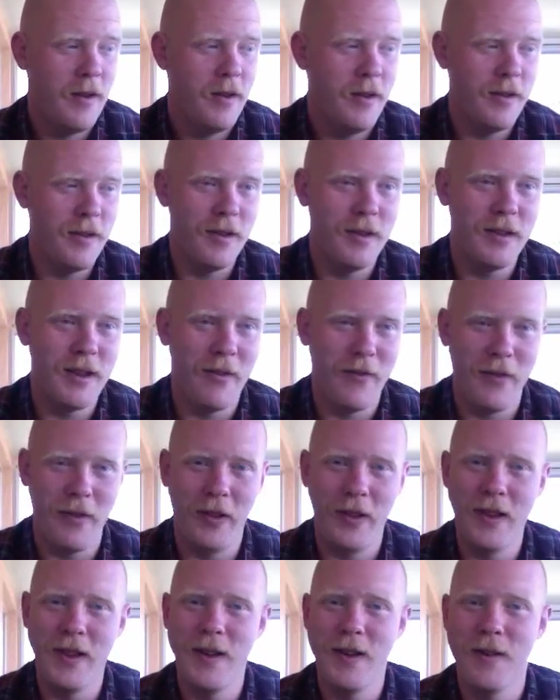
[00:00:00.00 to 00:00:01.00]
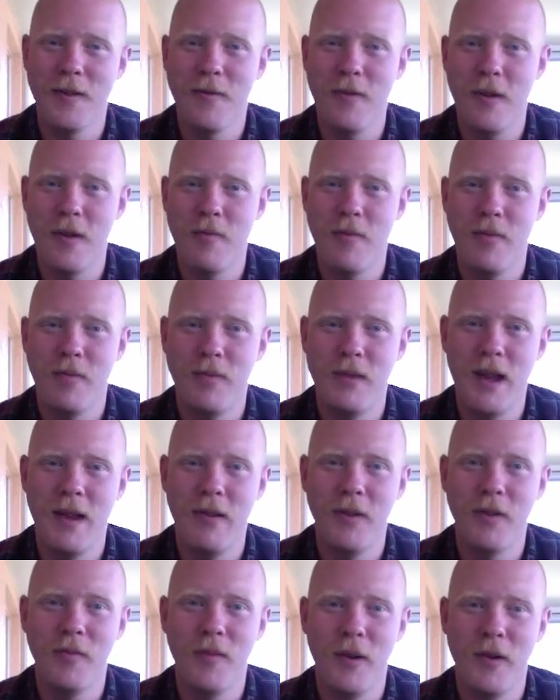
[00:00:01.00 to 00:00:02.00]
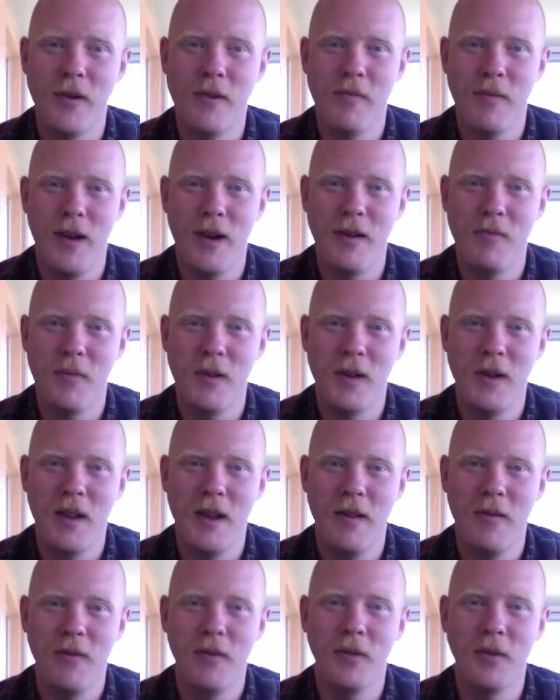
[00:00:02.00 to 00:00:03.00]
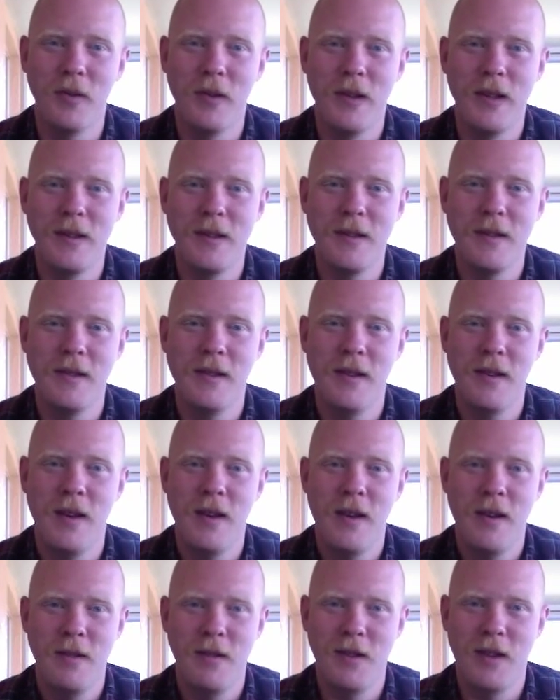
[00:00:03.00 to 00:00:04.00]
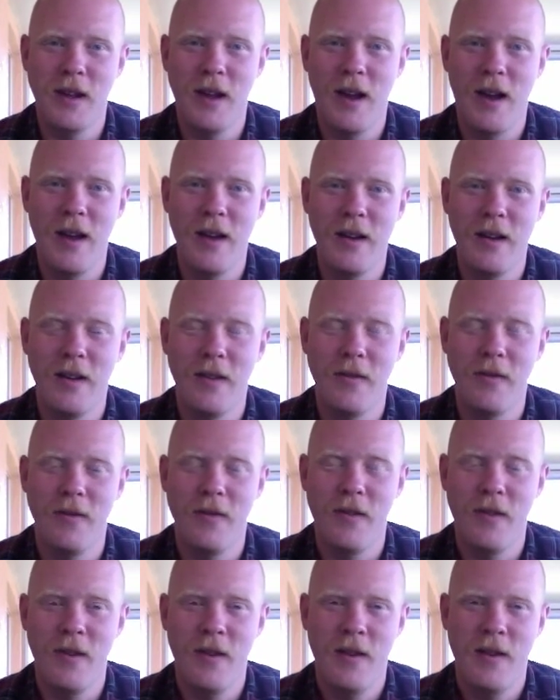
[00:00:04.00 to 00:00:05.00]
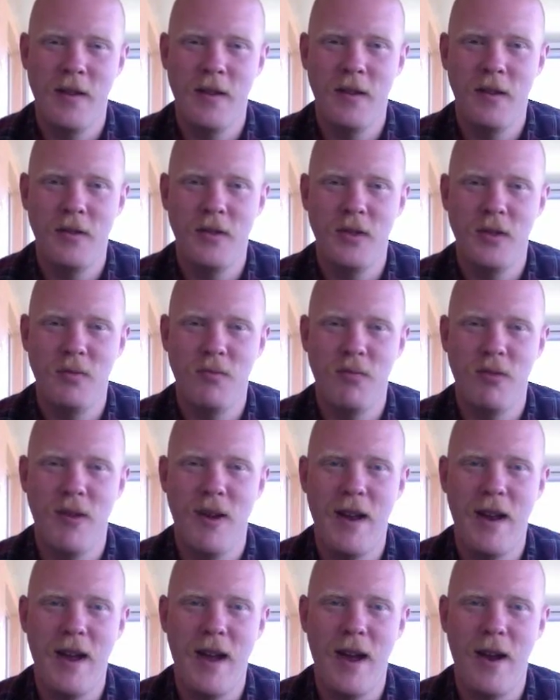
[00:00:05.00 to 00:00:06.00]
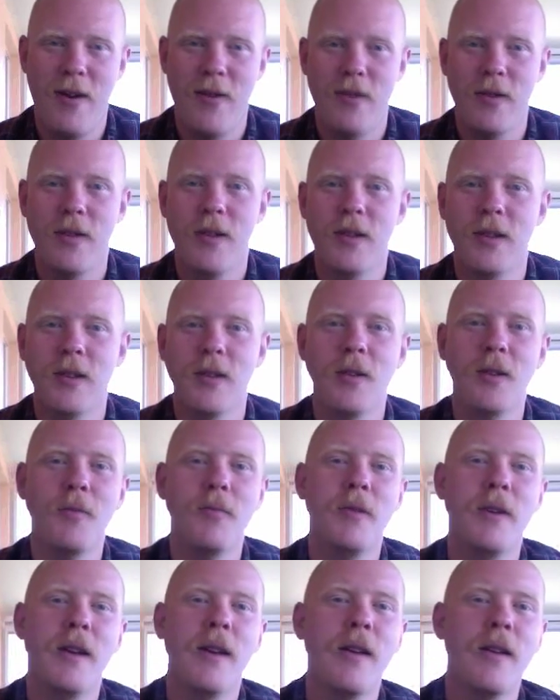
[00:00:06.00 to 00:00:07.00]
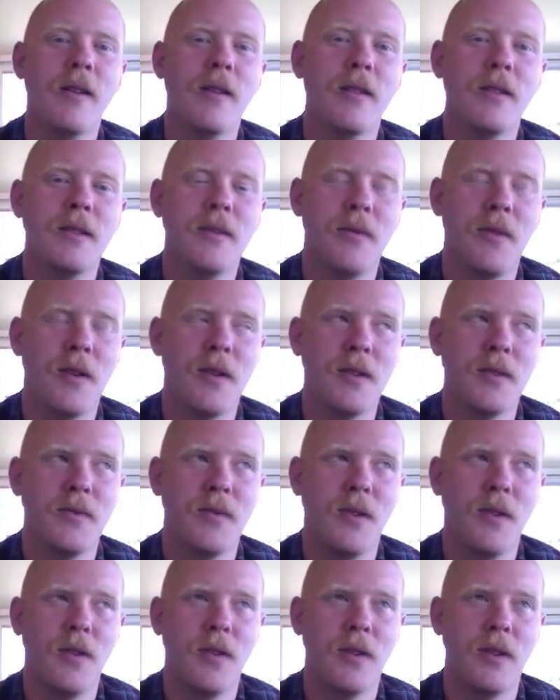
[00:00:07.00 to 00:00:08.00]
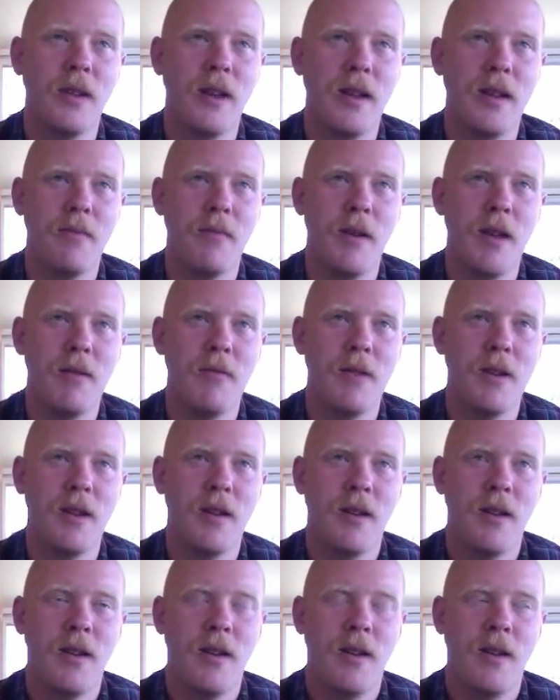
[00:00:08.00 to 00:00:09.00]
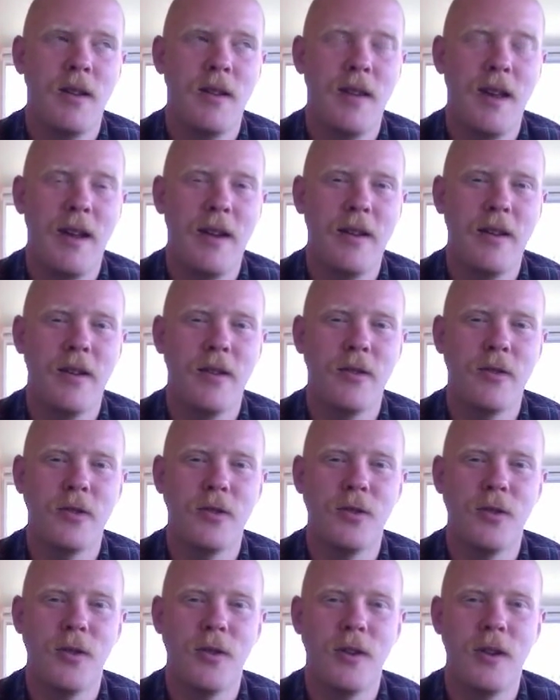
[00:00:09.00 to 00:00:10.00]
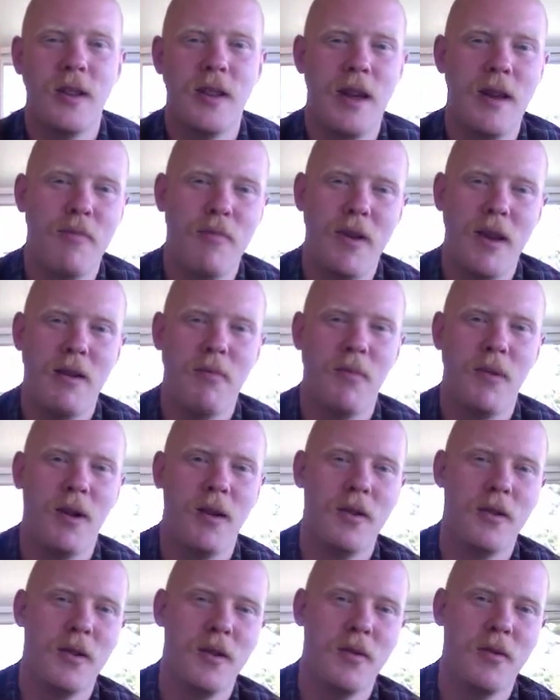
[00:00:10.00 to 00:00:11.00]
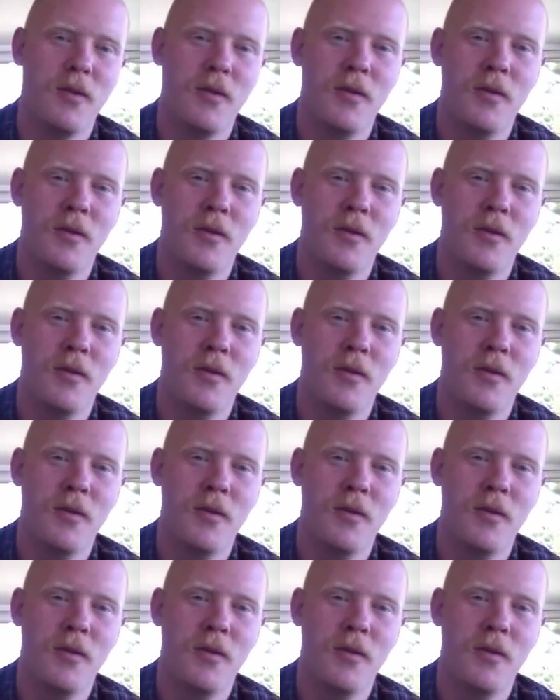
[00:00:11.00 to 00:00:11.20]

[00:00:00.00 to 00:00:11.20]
you could definitely hear where David Bowie might have been influenced to kind of spread out a little bit as far as vocally, and maybe that inner journey that Ben Monder